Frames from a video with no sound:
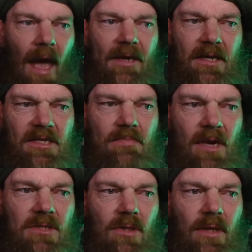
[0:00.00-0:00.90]
and
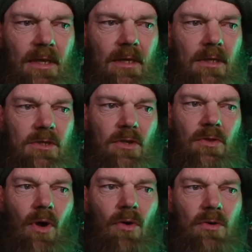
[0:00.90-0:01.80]
especially to
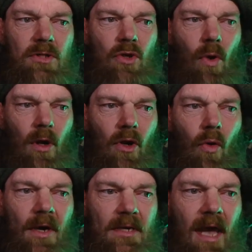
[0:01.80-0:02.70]
those who are
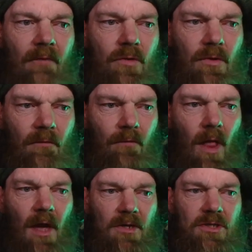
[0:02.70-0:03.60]
going after the
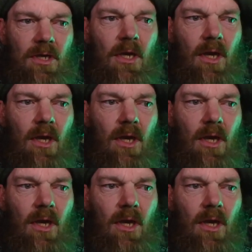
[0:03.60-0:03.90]
flesh